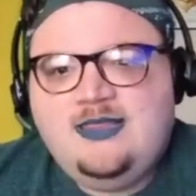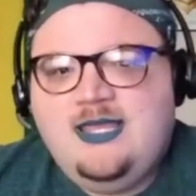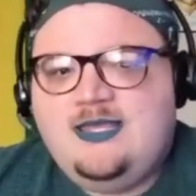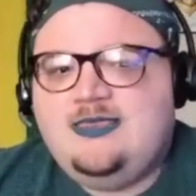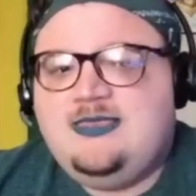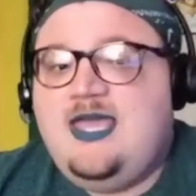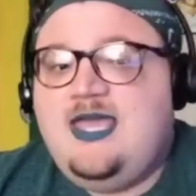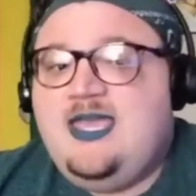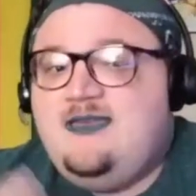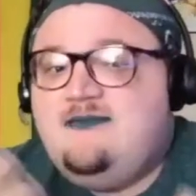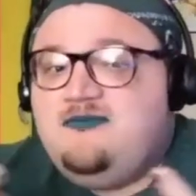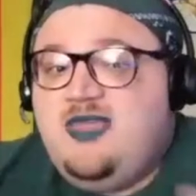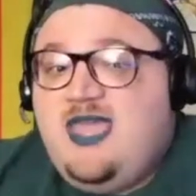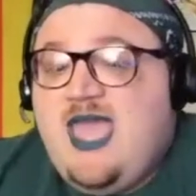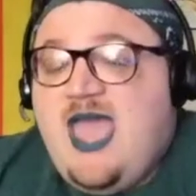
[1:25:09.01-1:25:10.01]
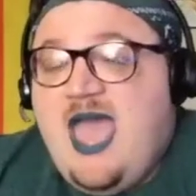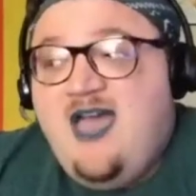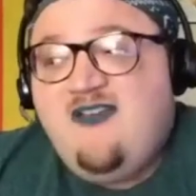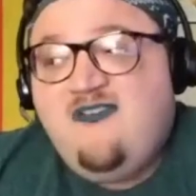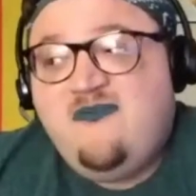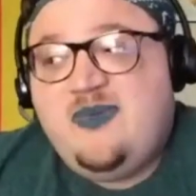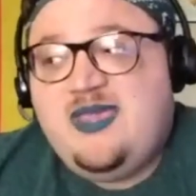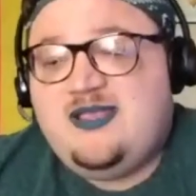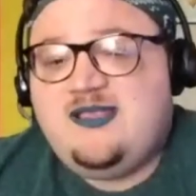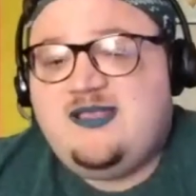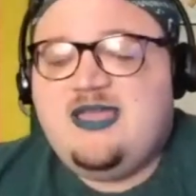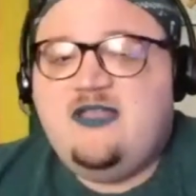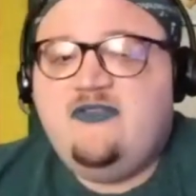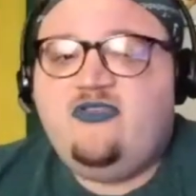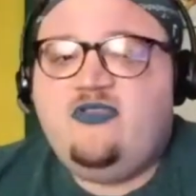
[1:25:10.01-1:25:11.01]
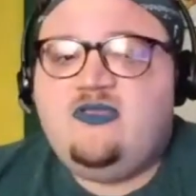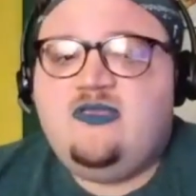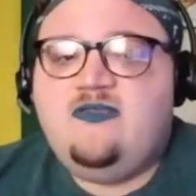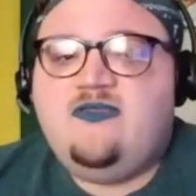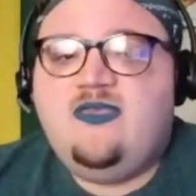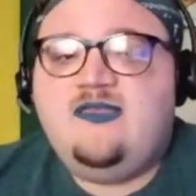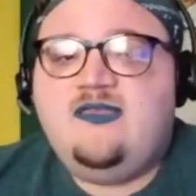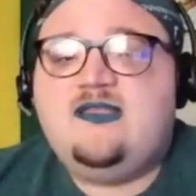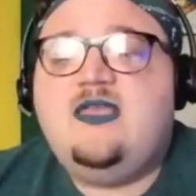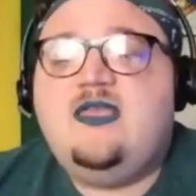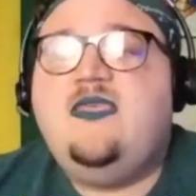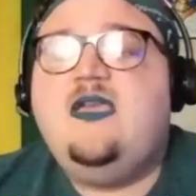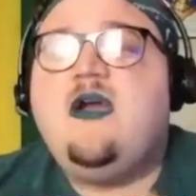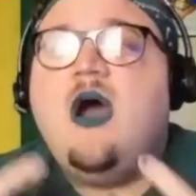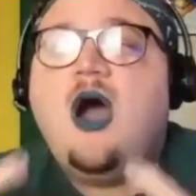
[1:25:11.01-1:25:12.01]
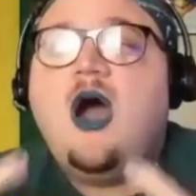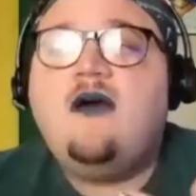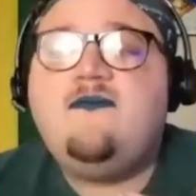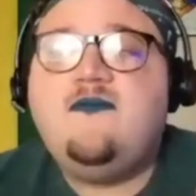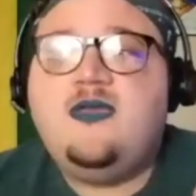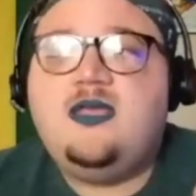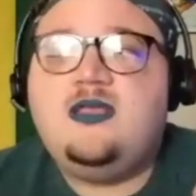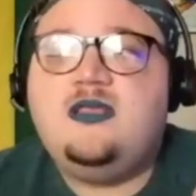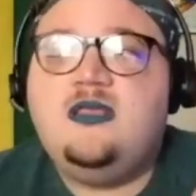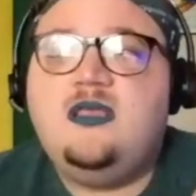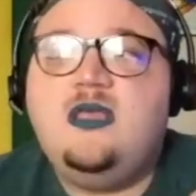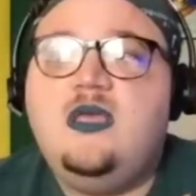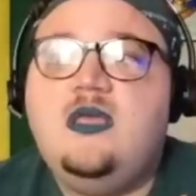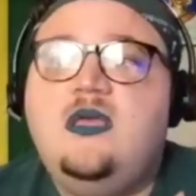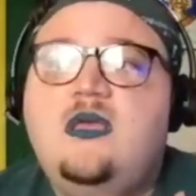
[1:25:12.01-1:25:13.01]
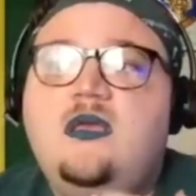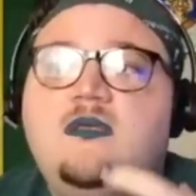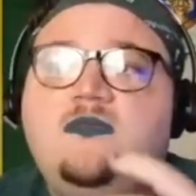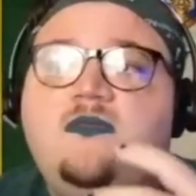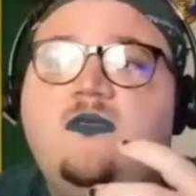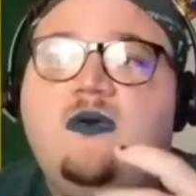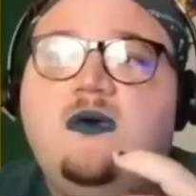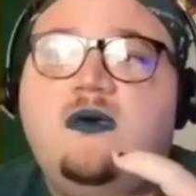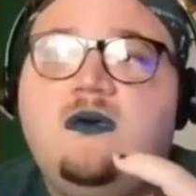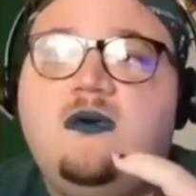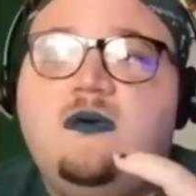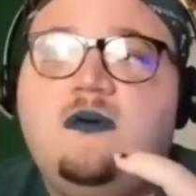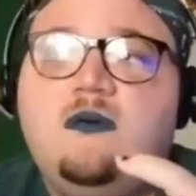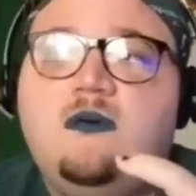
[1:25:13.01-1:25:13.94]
Like they have paid attention to these things, and I think often the